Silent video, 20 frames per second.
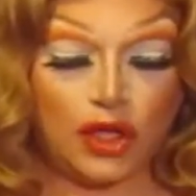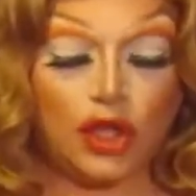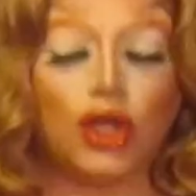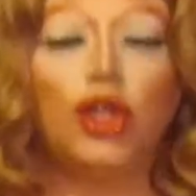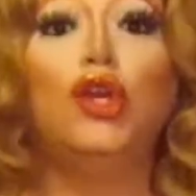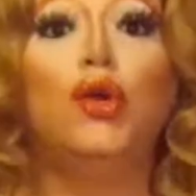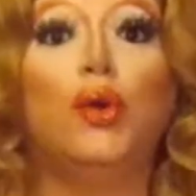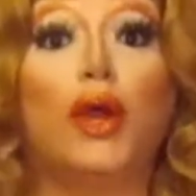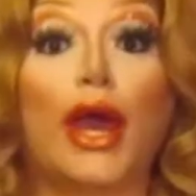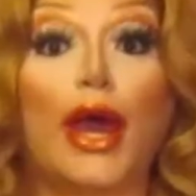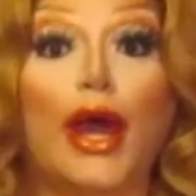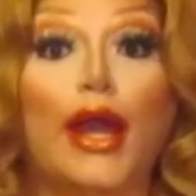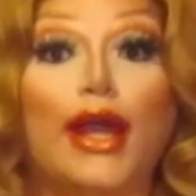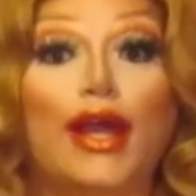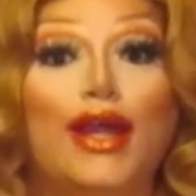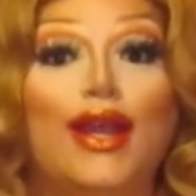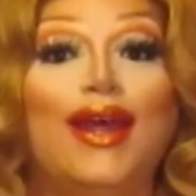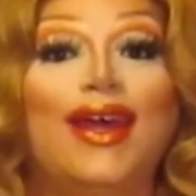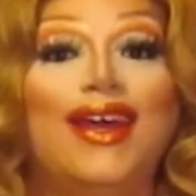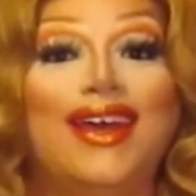You get it.
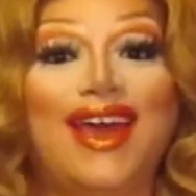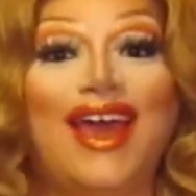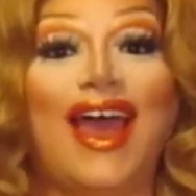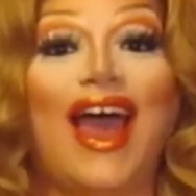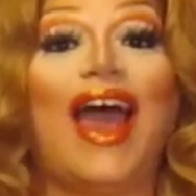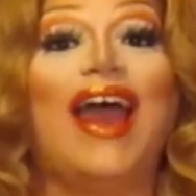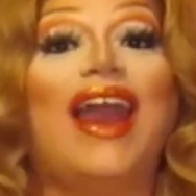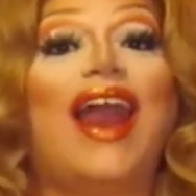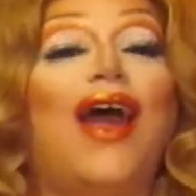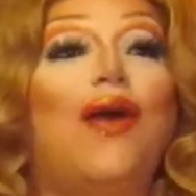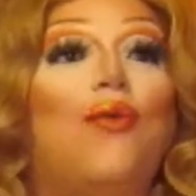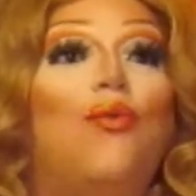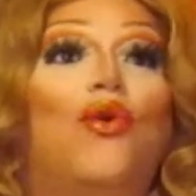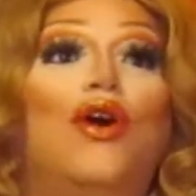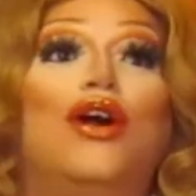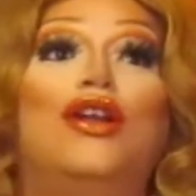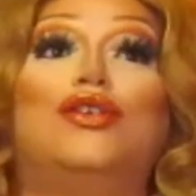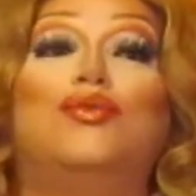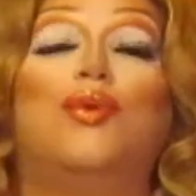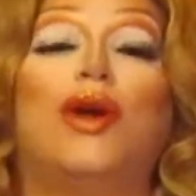And I
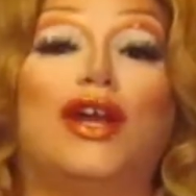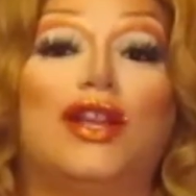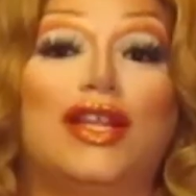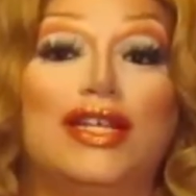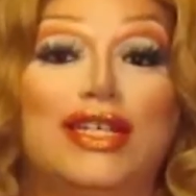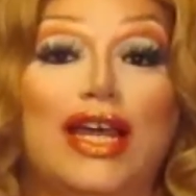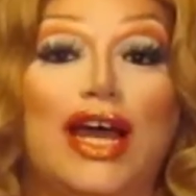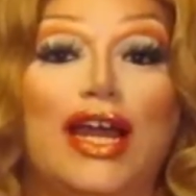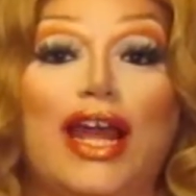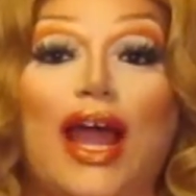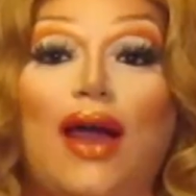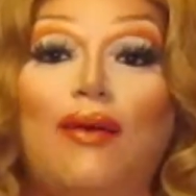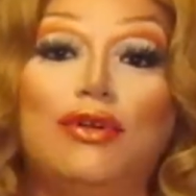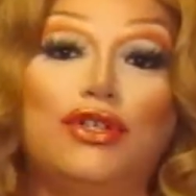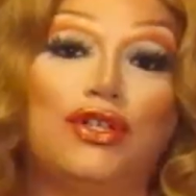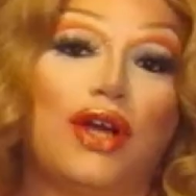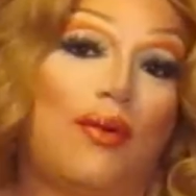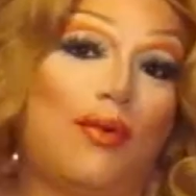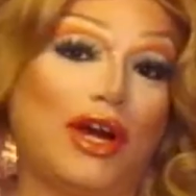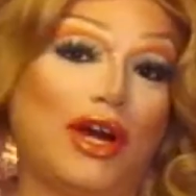would wear this, honey. I would
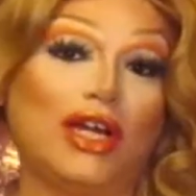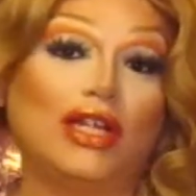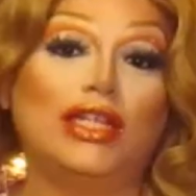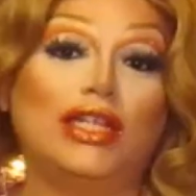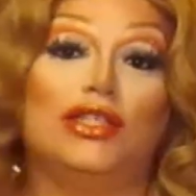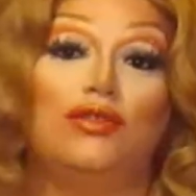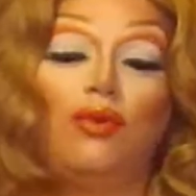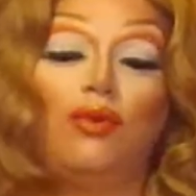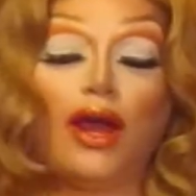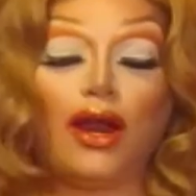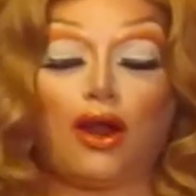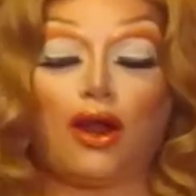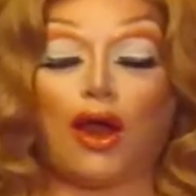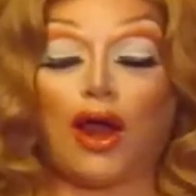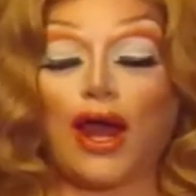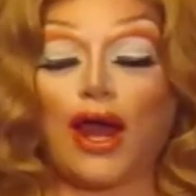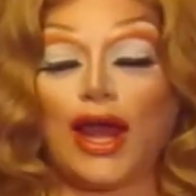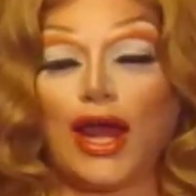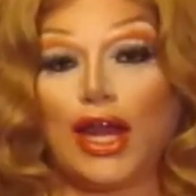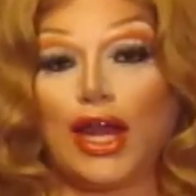try wearing this. Why
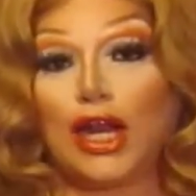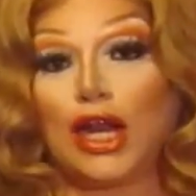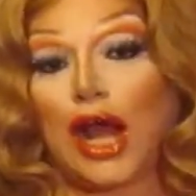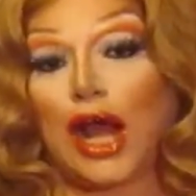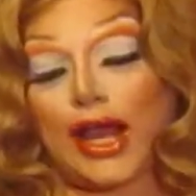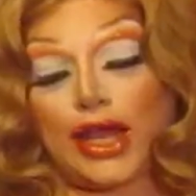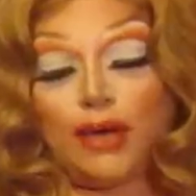not? I